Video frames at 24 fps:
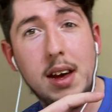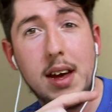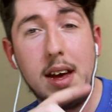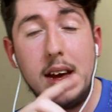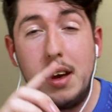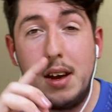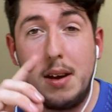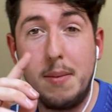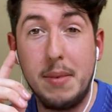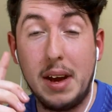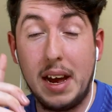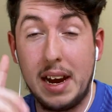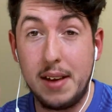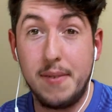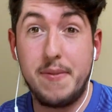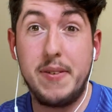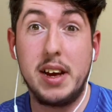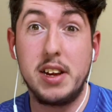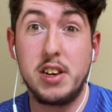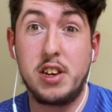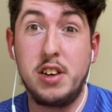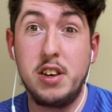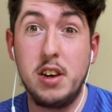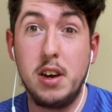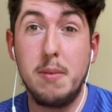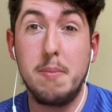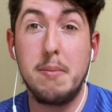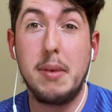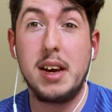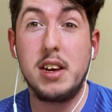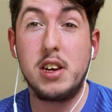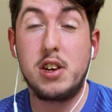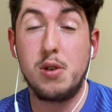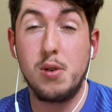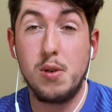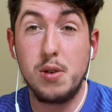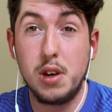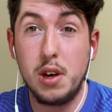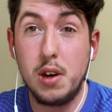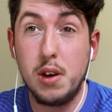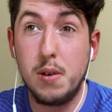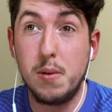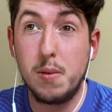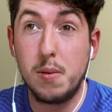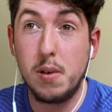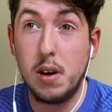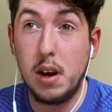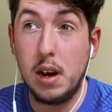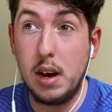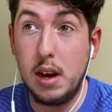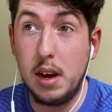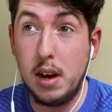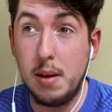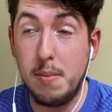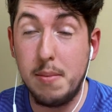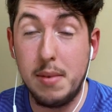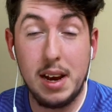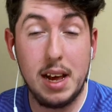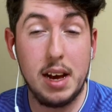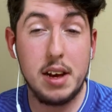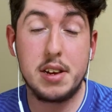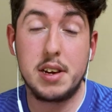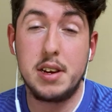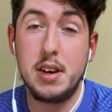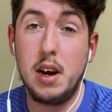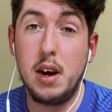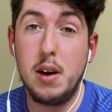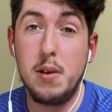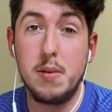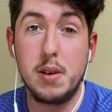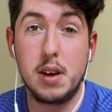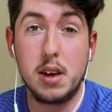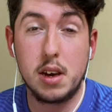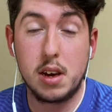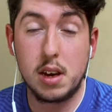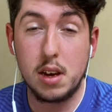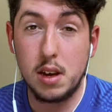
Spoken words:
And if that's you, make sure you let us know,